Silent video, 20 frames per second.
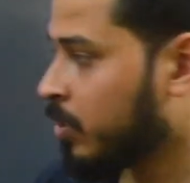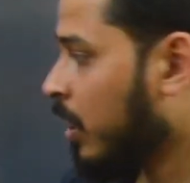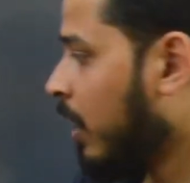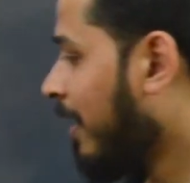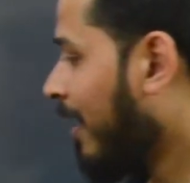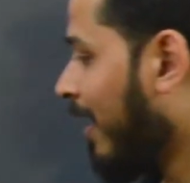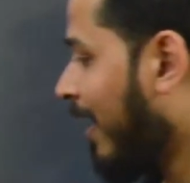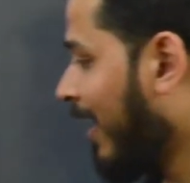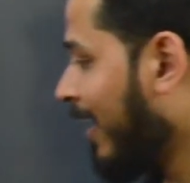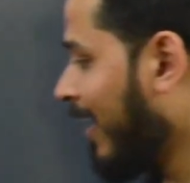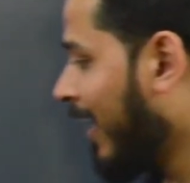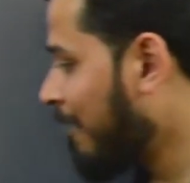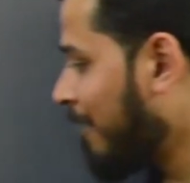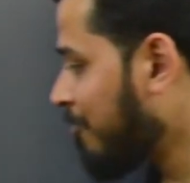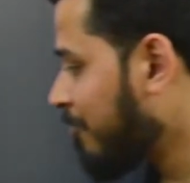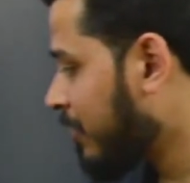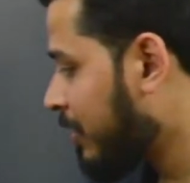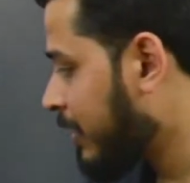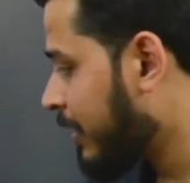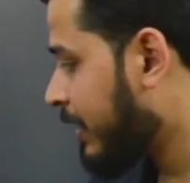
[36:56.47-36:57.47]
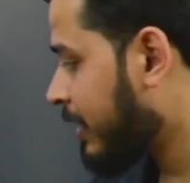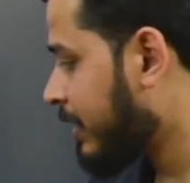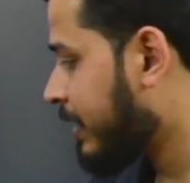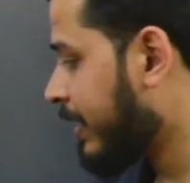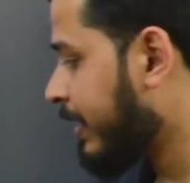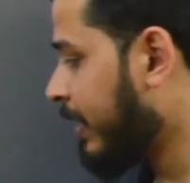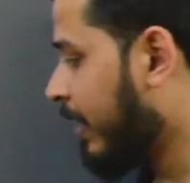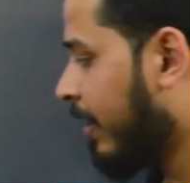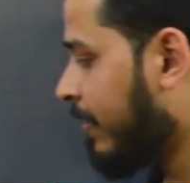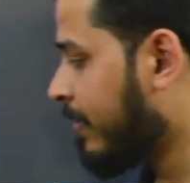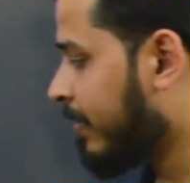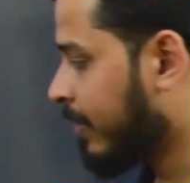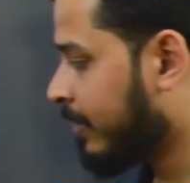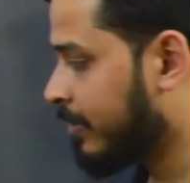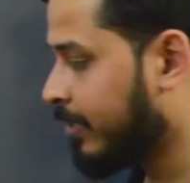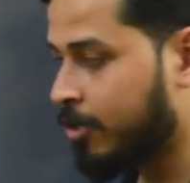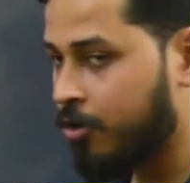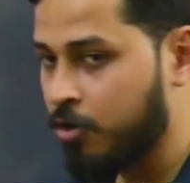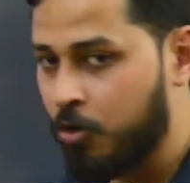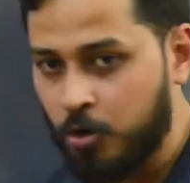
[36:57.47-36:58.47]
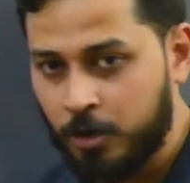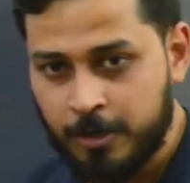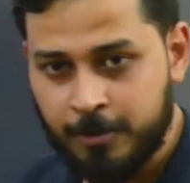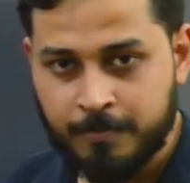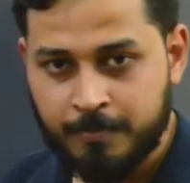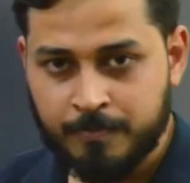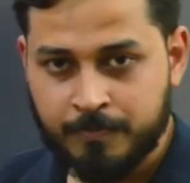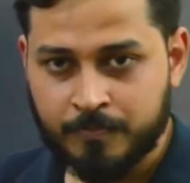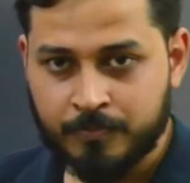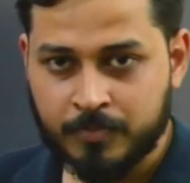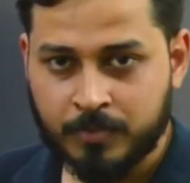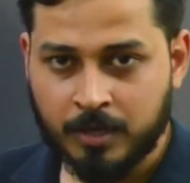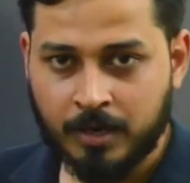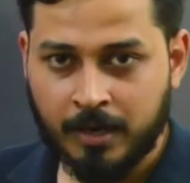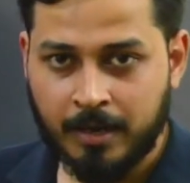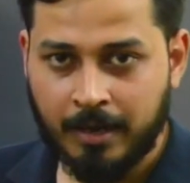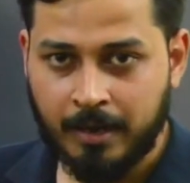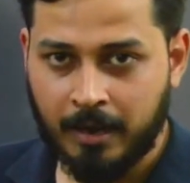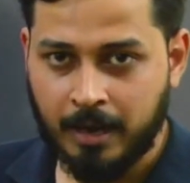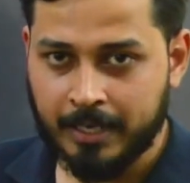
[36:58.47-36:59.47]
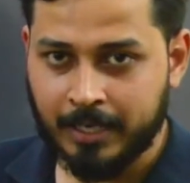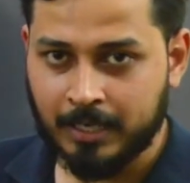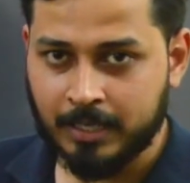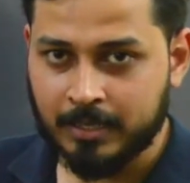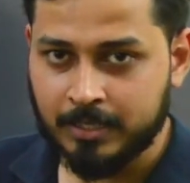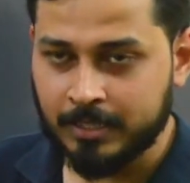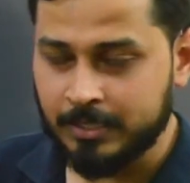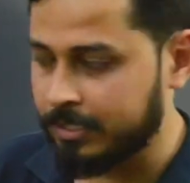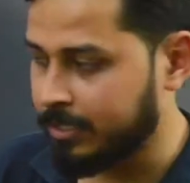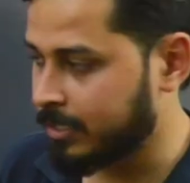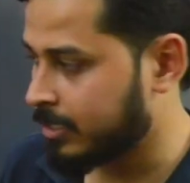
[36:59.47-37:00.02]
I have created another node like this,